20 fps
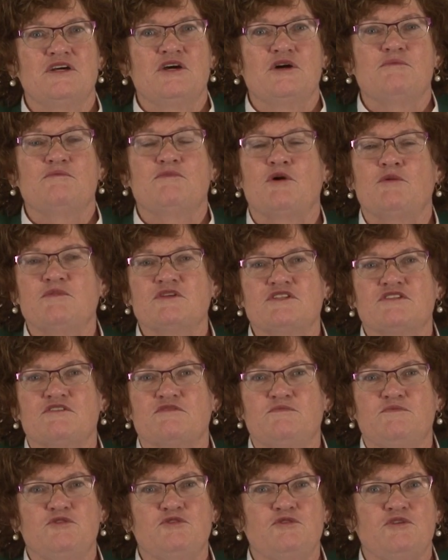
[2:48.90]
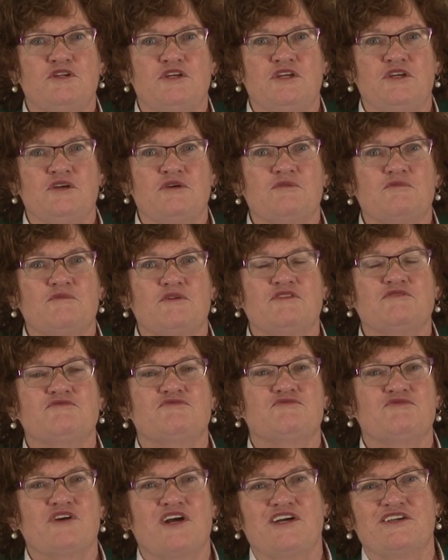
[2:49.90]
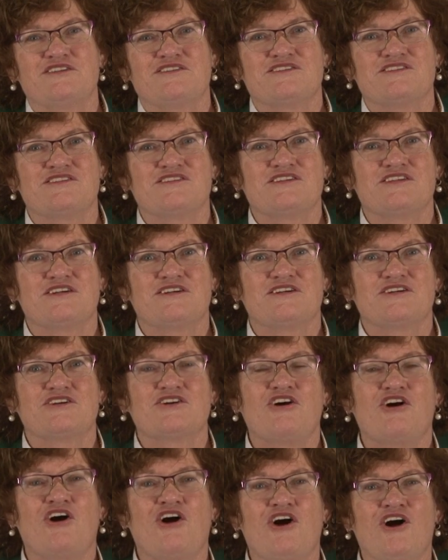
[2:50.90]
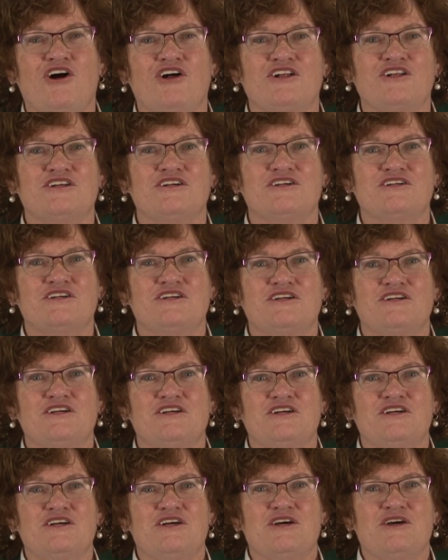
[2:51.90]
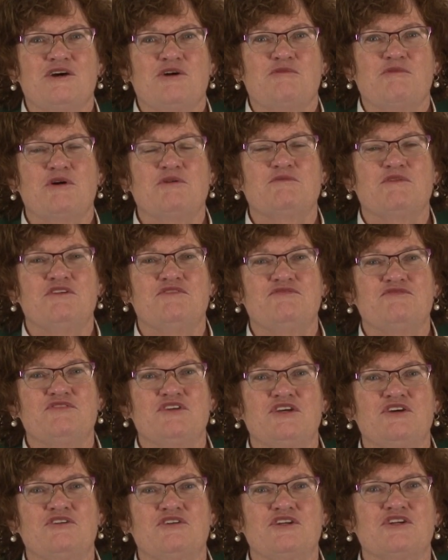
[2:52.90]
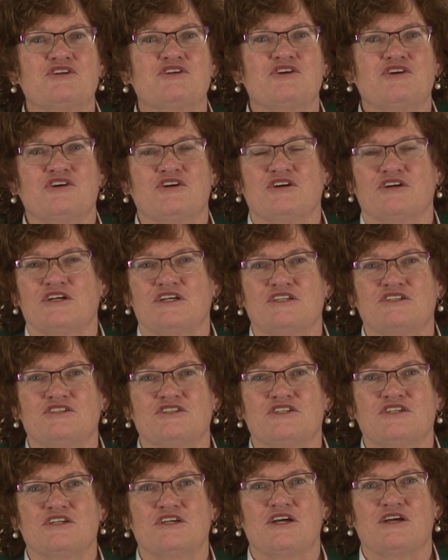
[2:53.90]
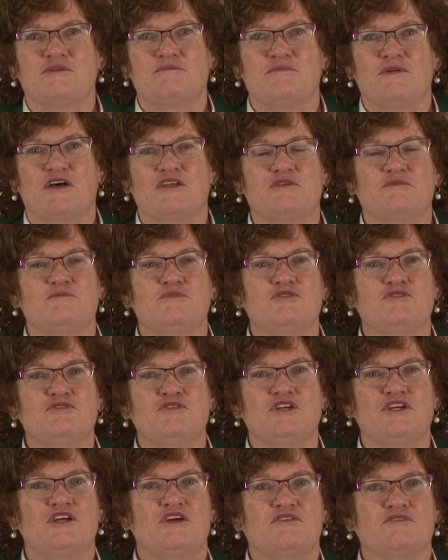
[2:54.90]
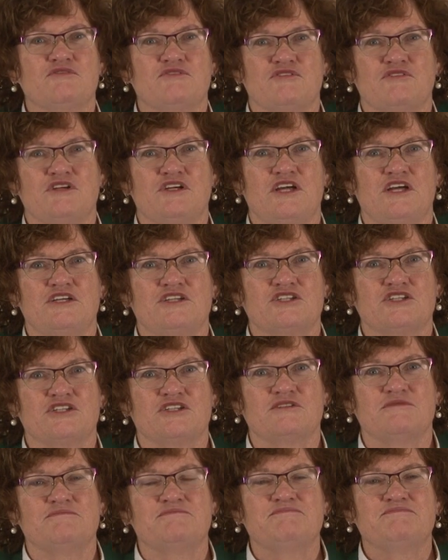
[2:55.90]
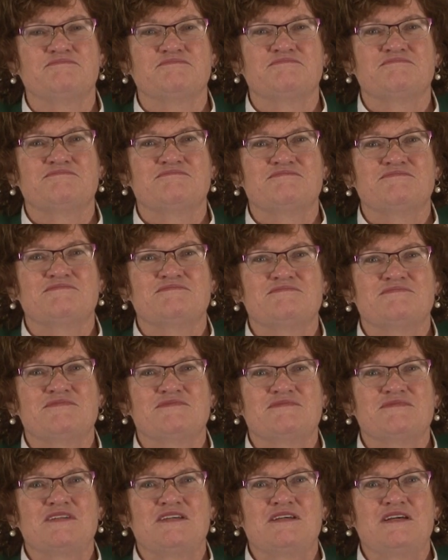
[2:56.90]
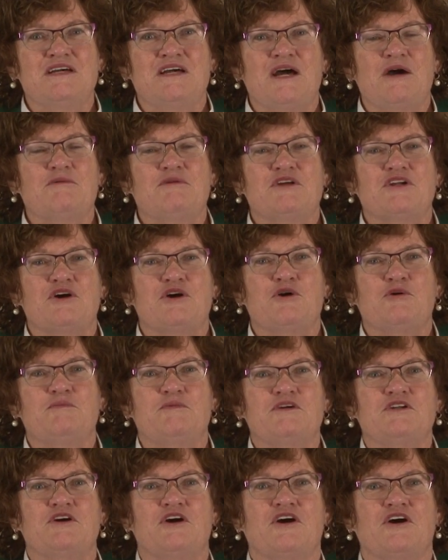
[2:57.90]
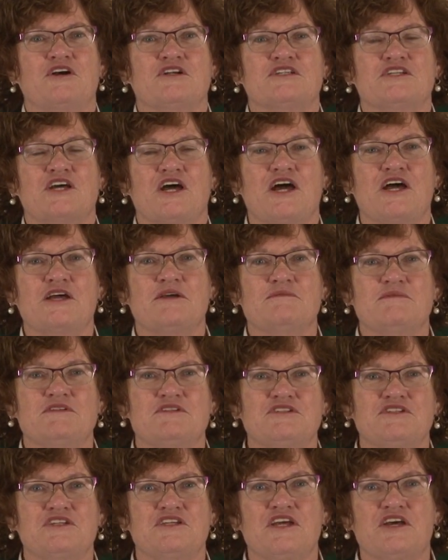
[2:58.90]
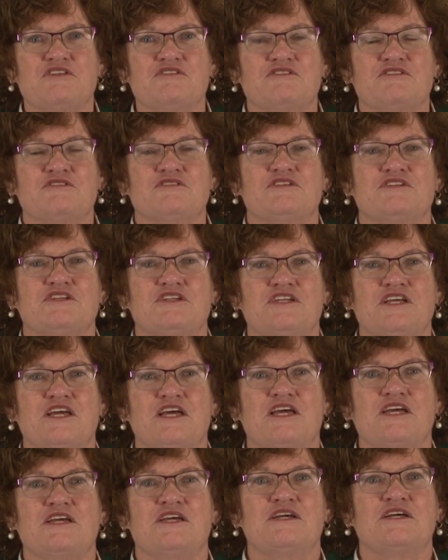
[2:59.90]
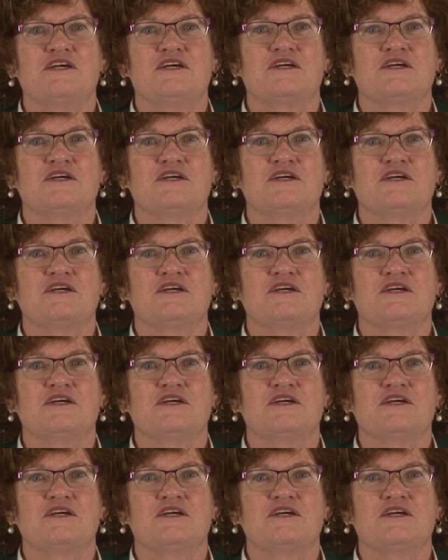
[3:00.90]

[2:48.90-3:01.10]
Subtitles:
Moments of beauty when friends call, when we feel encouraged by the beauty of creation. I want to open our time together today